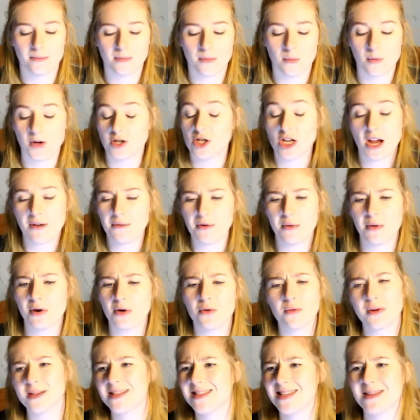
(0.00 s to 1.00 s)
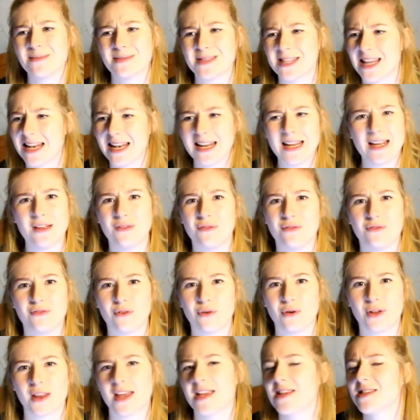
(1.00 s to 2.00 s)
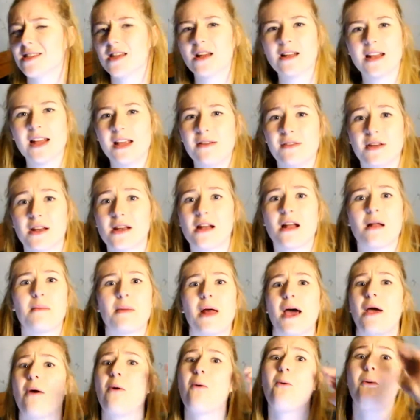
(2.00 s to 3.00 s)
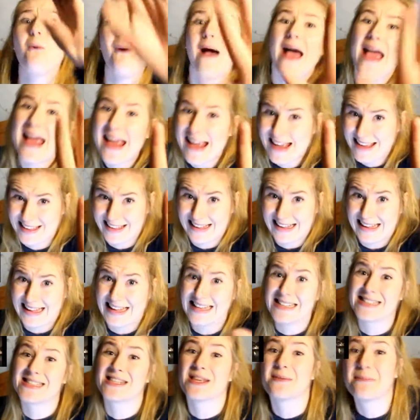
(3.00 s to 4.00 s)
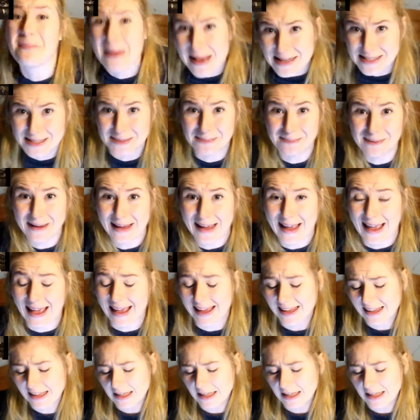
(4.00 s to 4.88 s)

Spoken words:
which everyone always seems to leave for. They start leaving and I'm like, wait! It's the best bit.